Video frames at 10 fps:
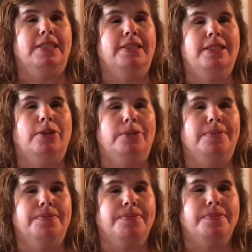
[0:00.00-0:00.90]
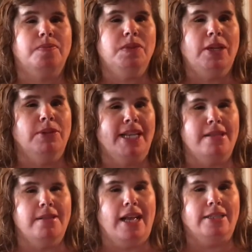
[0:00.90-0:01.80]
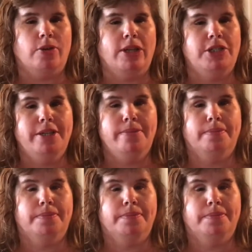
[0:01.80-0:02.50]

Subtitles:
So, was that the last question?